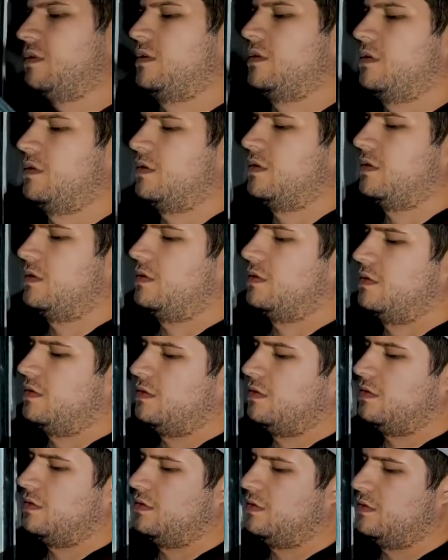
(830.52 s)
This is
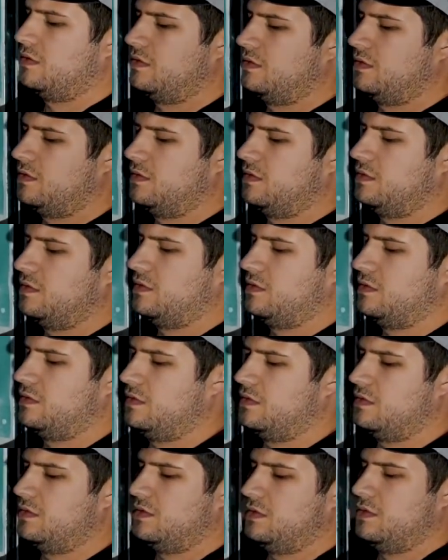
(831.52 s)
Schneider
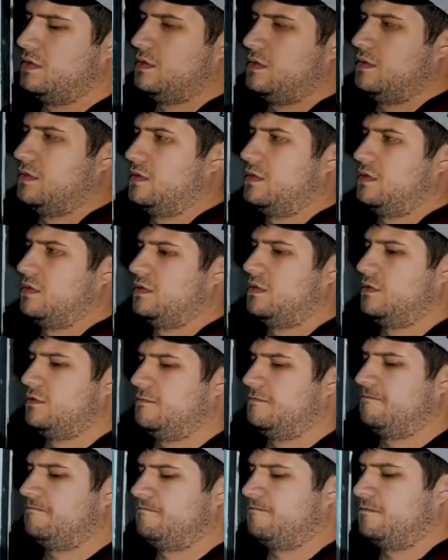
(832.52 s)
Pragma series
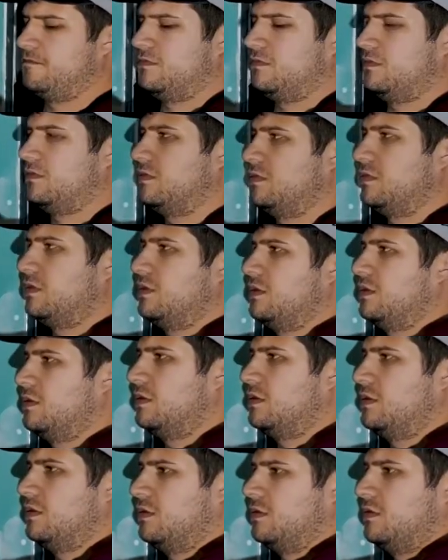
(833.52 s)
load
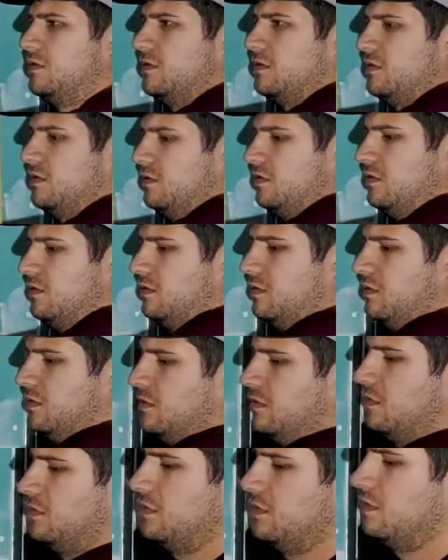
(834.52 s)
center. We
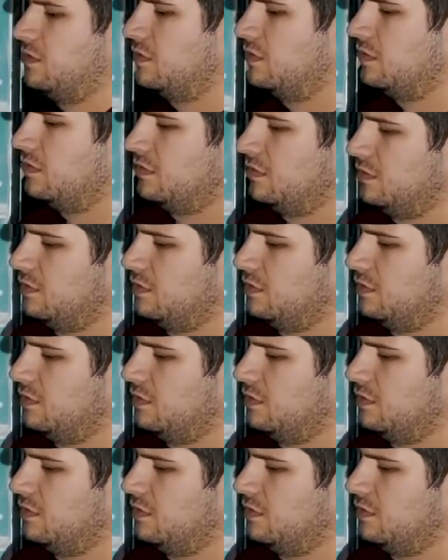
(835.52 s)
started using it